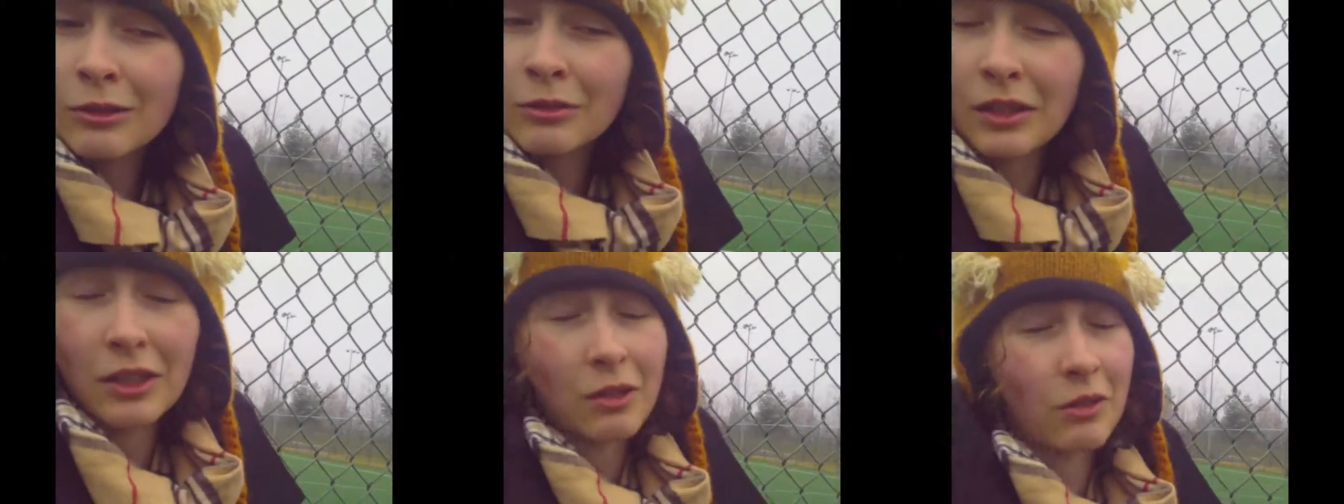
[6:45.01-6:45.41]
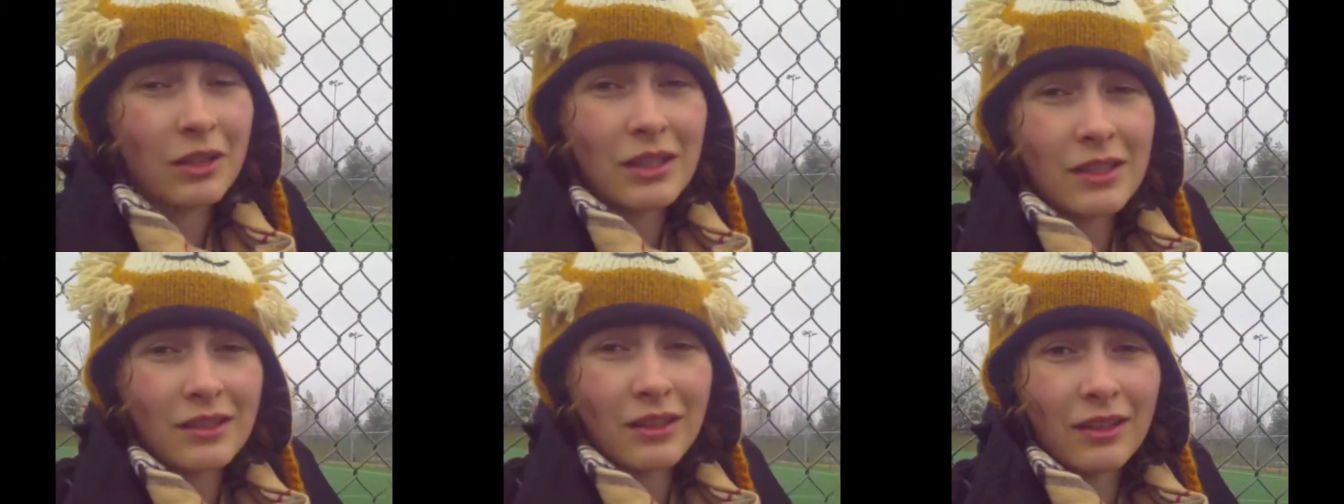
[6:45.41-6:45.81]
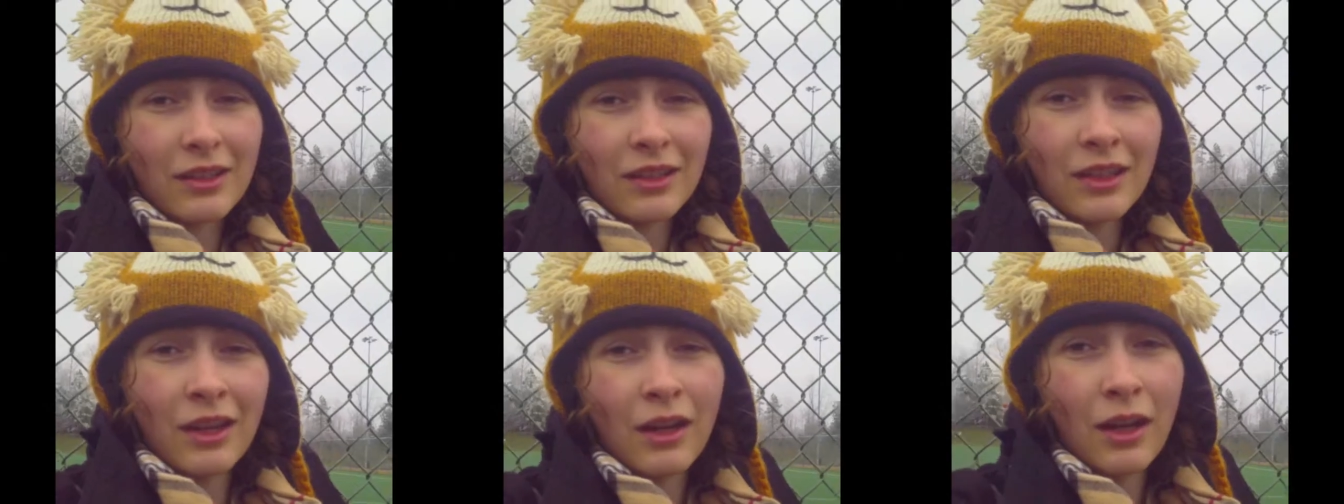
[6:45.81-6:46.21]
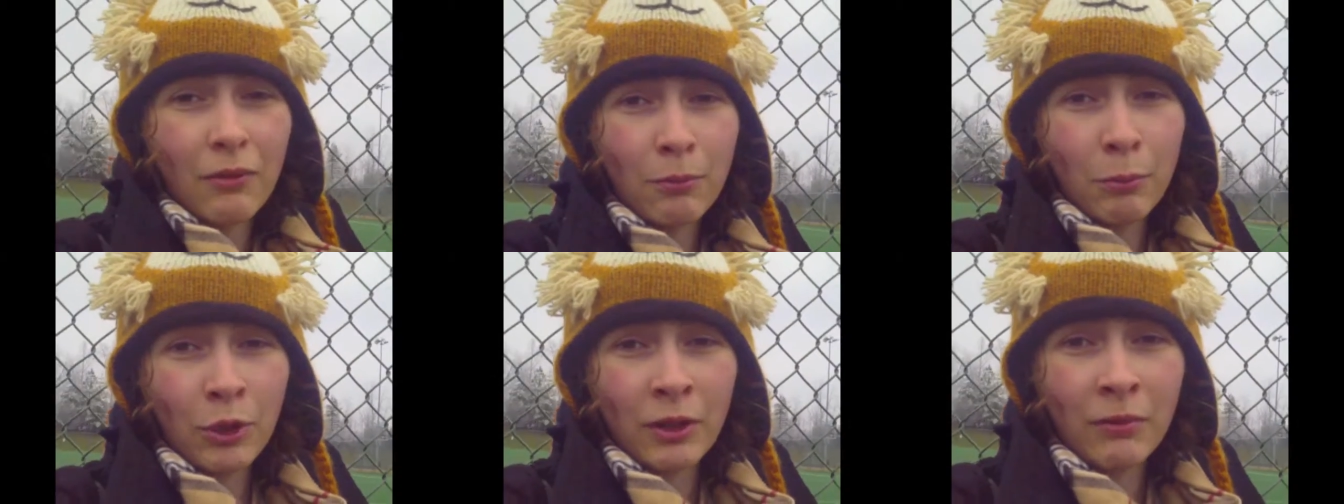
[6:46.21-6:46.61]
I know he's a
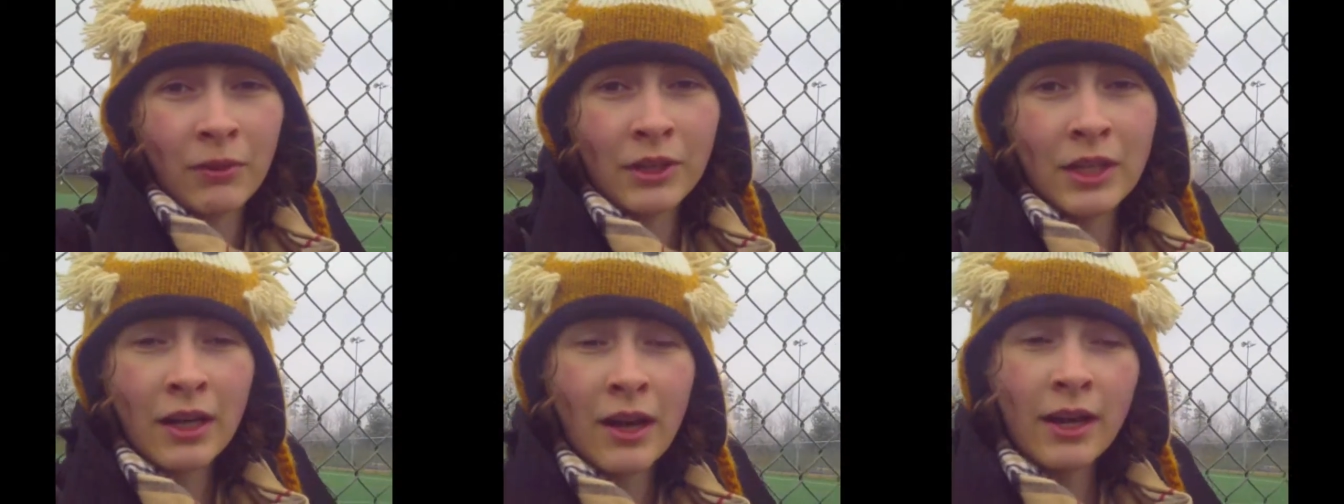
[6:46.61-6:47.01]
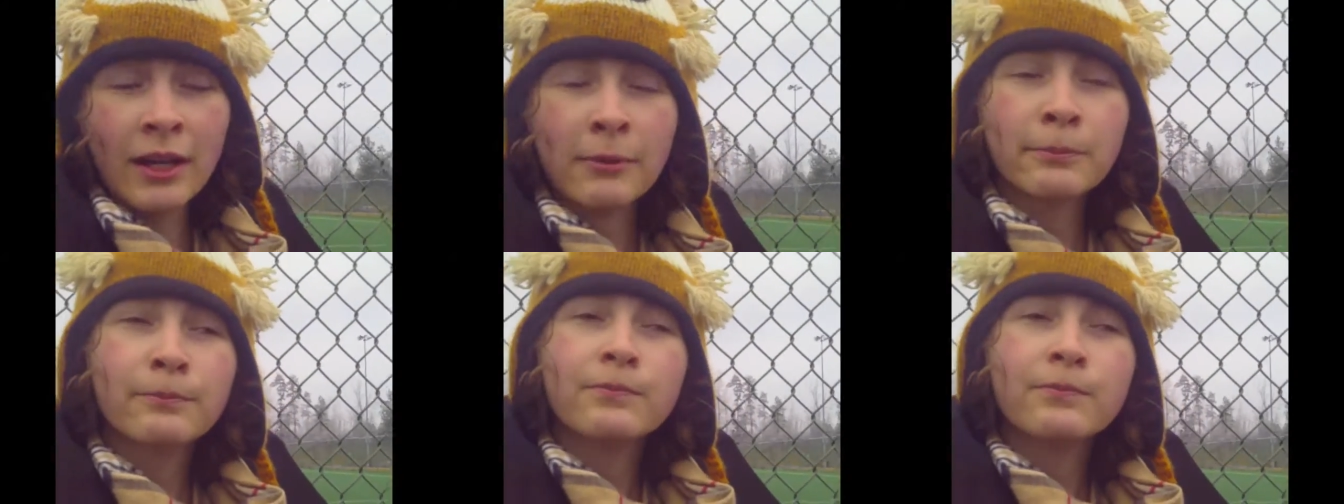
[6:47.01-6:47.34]
pretty funny guy.